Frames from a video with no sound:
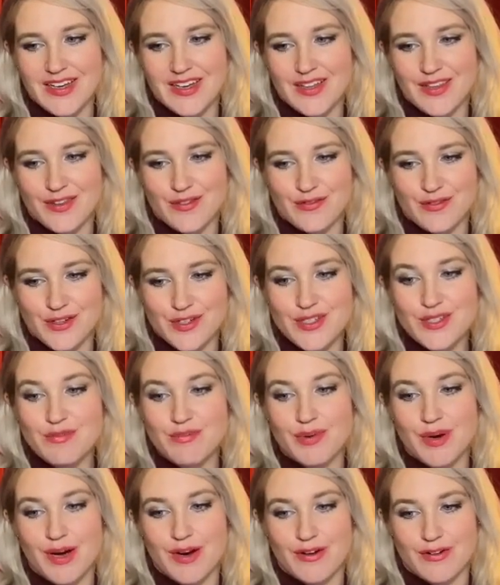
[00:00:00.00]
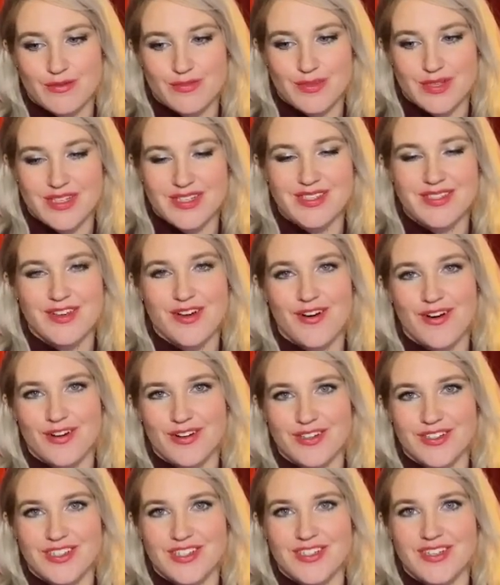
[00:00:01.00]
The first poem is
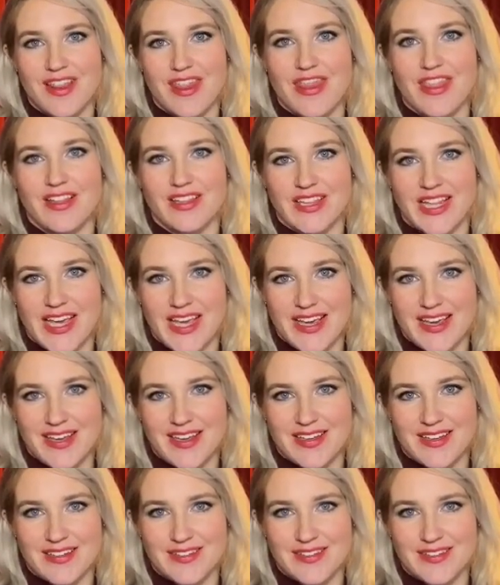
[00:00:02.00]
called The Lake.